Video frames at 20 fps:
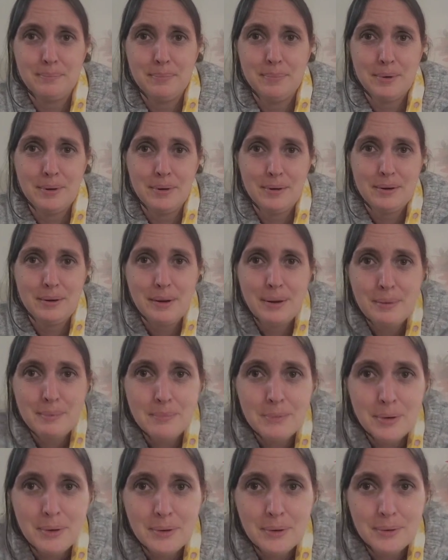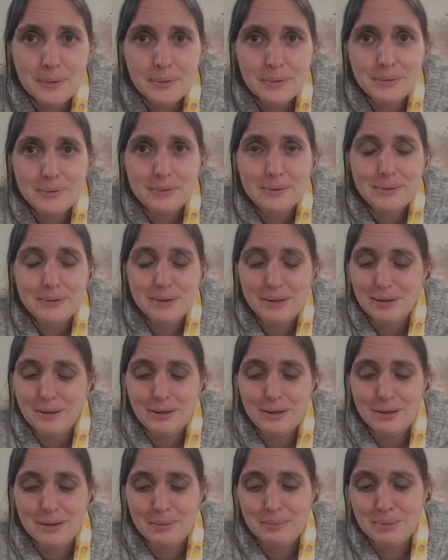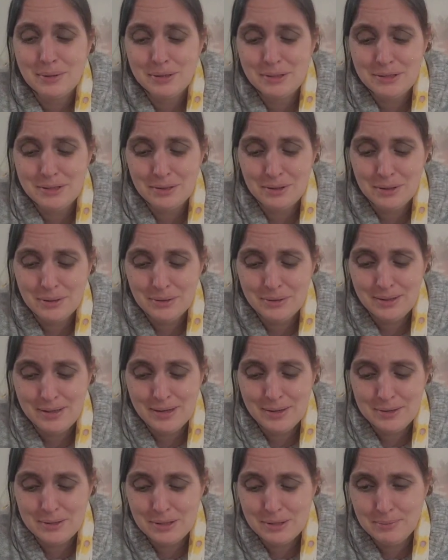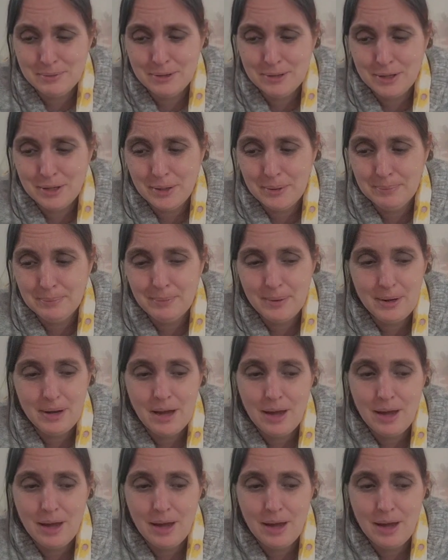But I'm honestly not holding out too much hope.